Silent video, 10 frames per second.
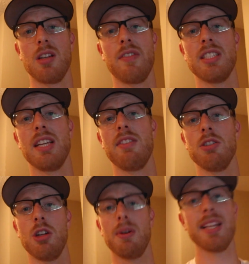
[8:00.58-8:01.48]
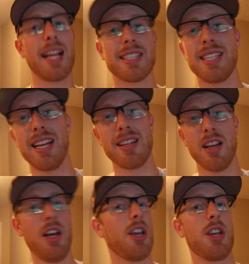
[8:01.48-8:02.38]
obviously if there's no one in that seat,
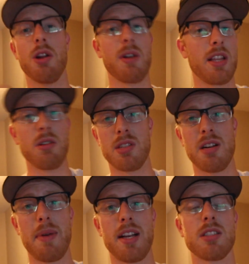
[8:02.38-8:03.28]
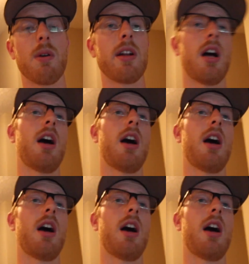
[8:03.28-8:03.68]
you don't need those airbags going